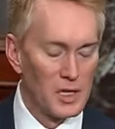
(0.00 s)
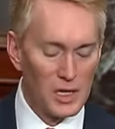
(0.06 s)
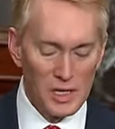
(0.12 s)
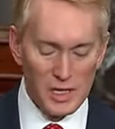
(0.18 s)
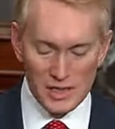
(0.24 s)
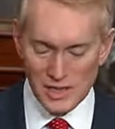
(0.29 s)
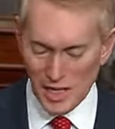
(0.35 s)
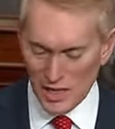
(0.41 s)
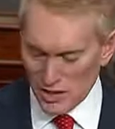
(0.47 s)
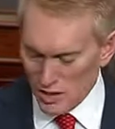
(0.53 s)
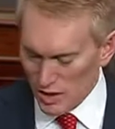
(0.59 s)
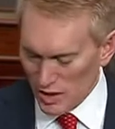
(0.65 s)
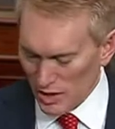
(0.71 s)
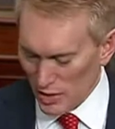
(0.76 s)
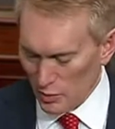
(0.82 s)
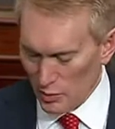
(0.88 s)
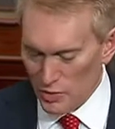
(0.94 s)
The debt
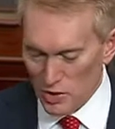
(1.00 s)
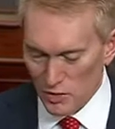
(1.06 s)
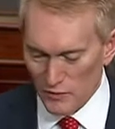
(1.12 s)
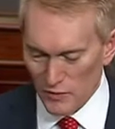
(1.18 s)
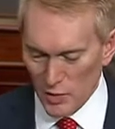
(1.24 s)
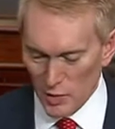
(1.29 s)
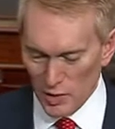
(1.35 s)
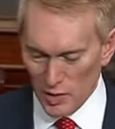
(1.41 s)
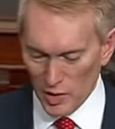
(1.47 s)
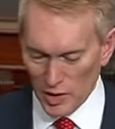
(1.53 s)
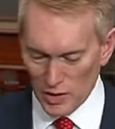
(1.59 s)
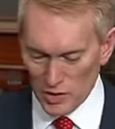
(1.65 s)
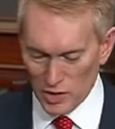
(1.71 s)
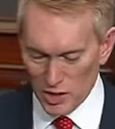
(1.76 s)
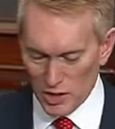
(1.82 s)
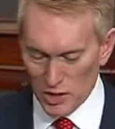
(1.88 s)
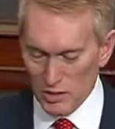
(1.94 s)
ceiling was just voted on
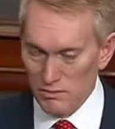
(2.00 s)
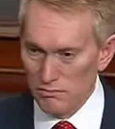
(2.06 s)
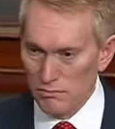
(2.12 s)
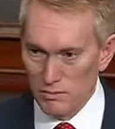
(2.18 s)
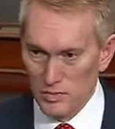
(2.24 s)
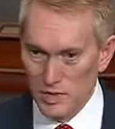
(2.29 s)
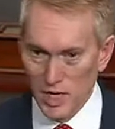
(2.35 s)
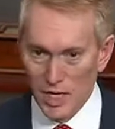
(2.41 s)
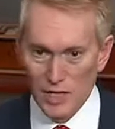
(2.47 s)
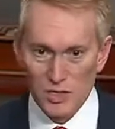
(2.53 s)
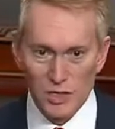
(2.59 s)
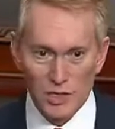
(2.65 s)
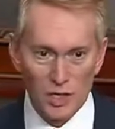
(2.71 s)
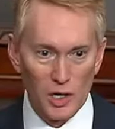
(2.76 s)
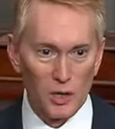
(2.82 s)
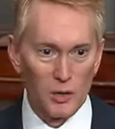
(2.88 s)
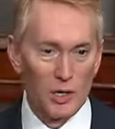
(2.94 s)
just days
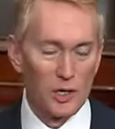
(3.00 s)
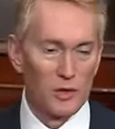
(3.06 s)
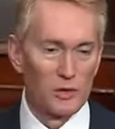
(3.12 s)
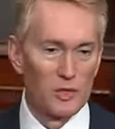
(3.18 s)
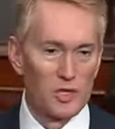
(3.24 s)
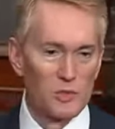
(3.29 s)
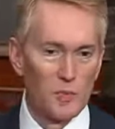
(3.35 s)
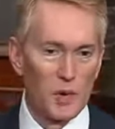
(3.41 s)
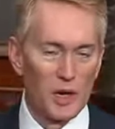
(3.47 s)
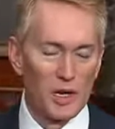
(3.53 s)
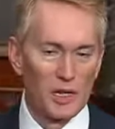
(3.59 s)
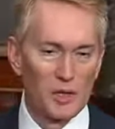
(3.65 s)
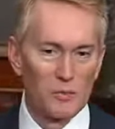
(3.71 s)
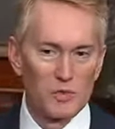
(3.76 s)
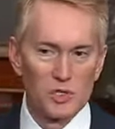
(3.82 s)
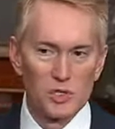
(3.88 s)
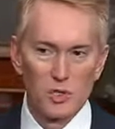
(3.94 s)
ago here in this body. It
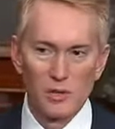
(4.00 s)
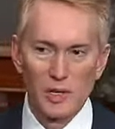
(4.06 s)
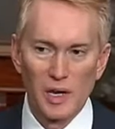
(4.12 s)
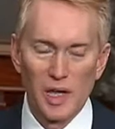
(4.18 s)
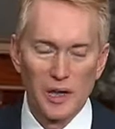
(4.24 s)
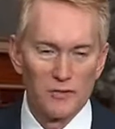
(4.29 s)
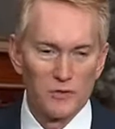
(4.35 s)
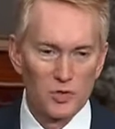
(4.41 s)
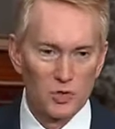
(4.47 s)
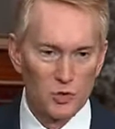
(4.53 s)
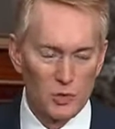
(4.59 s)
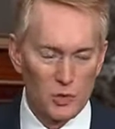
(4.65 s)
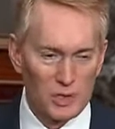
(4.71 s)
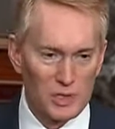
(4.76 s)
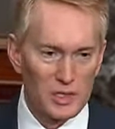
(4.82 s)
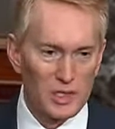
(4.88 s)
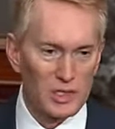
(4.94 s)
was $2.5
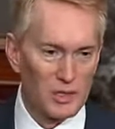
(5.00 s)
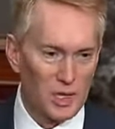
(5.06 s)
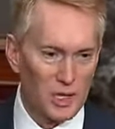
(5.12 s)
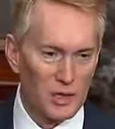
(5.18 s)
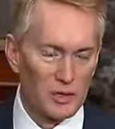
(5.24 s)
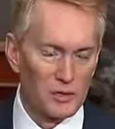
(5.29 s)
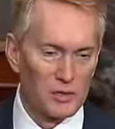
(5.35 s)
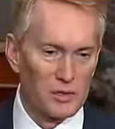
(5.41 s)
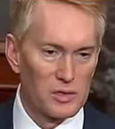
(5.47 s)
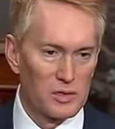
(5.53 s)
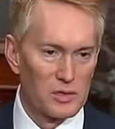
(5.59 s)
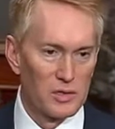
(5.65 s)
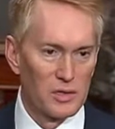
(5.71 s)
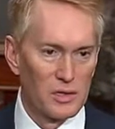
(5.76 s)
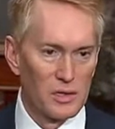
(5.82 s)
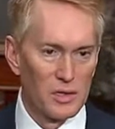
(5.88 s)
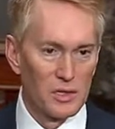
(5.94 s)
trillion.
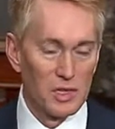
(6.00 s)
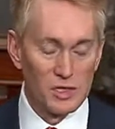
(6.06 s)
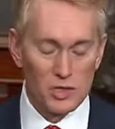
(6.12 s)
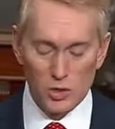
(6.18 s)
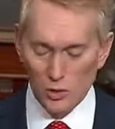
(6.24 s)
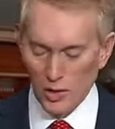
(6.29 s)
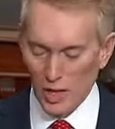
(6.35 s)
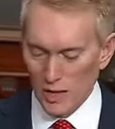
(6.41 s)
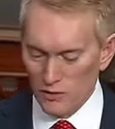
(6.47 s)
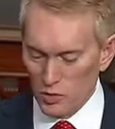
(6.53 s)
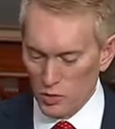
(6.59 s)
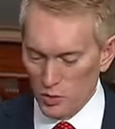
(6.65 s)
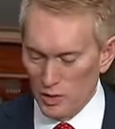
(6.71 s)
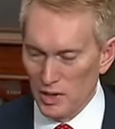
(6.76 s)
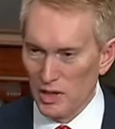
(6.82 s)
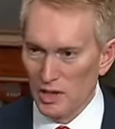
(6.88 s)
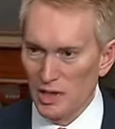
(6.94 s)
That $2.5
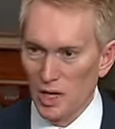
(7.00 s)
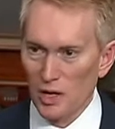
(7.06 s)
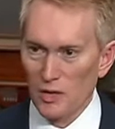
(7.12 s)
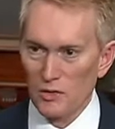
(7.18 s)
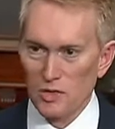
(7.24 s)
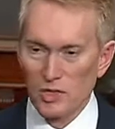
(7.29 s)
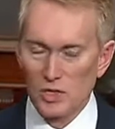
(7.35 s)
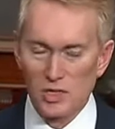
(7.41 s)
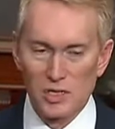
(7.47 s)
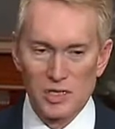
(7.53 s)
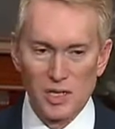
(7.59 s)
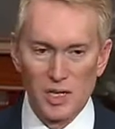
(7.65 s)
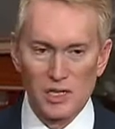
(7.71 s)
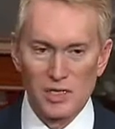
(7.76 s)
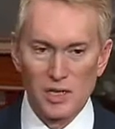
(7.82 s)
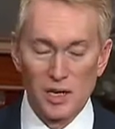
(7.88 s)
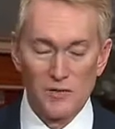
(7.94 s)
trillion is set
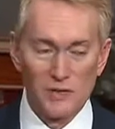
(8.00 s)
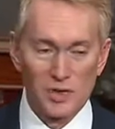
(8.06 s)
aside for